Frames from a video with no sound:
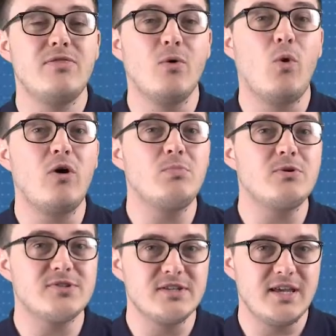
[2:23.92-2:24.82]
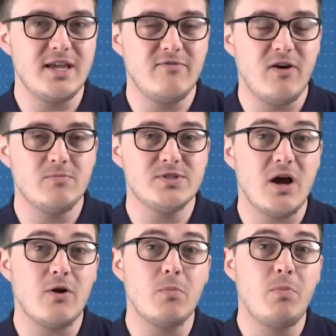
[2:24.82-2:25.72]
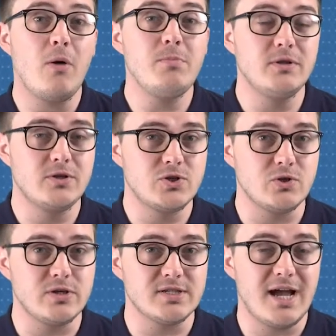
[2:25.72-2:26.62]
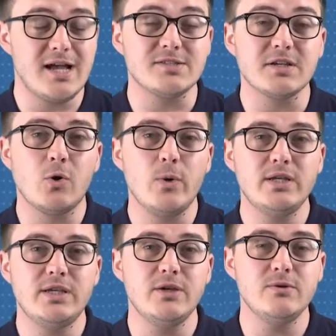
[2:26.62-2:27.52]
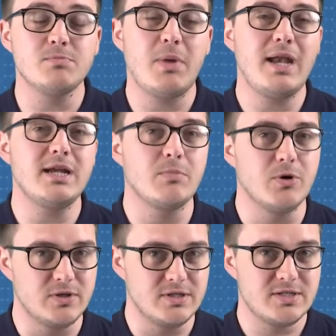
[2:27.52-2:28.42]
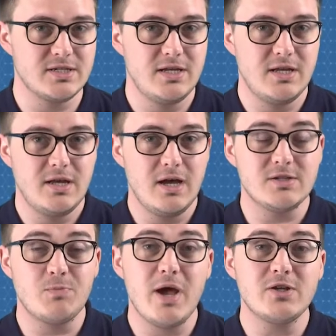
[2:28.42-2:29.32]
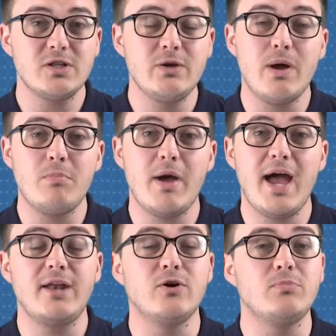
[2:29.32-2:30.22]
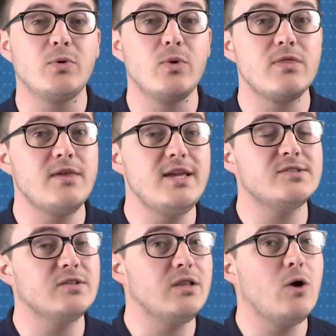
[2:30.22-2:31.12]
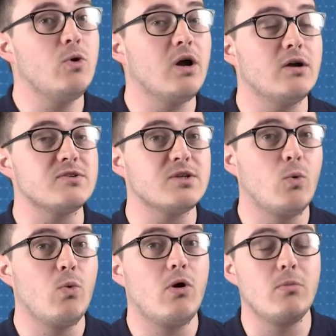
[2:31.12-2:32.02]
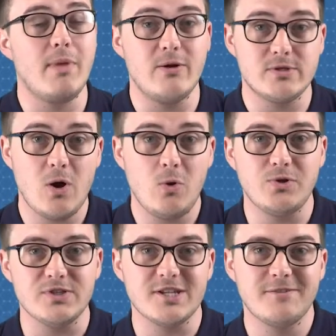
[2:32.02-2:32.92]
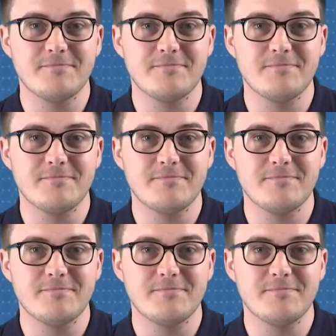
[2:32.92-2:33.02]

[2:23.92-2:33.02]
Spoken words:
The one-button key fobs are a popular choice as quick-use panic buttons, especially when paired up with these low-cost wall mount holders.